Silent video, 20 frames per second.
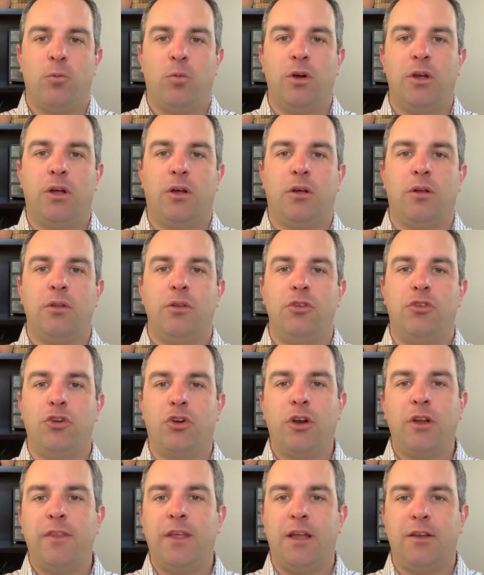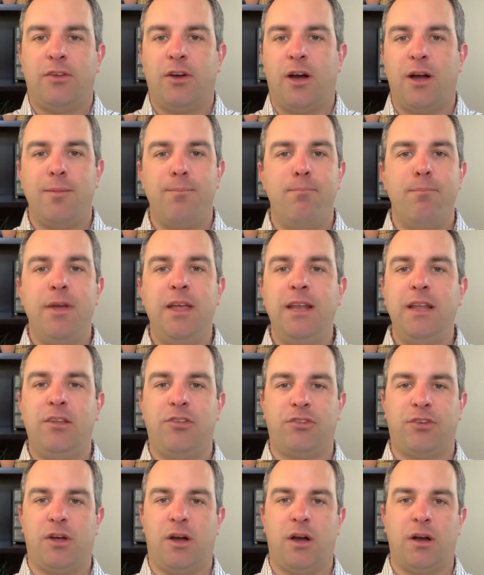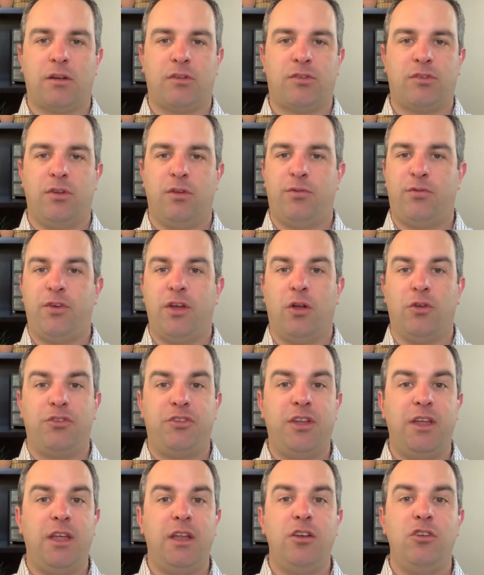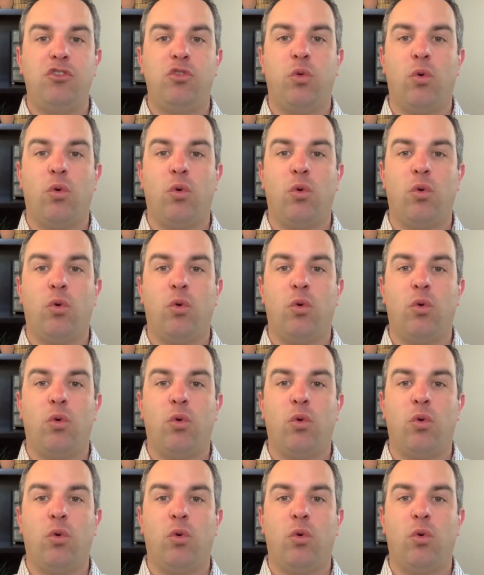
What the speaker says: Well, during that time, many stocks fell 10,